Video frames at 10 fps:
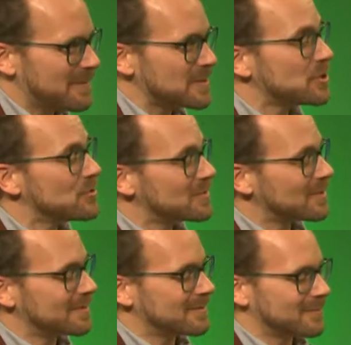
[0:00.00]
and you
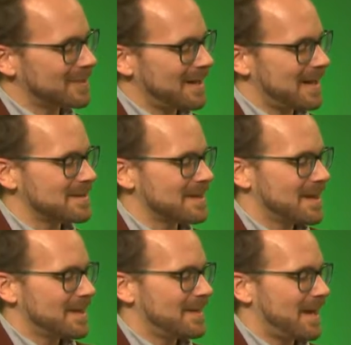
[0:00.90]
start to realize
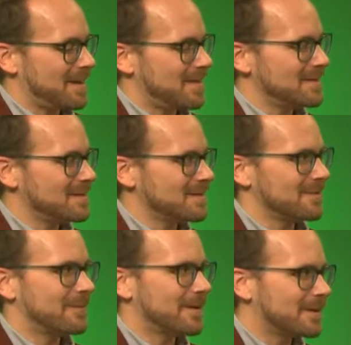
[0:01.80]
that this is a
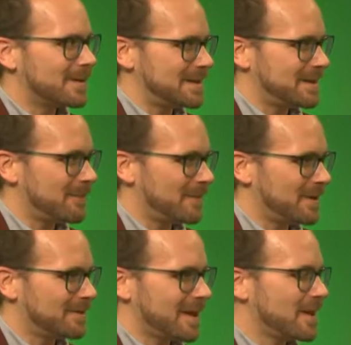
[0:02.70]
very deep
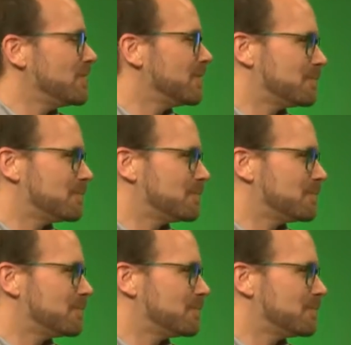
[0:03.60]
field, and you could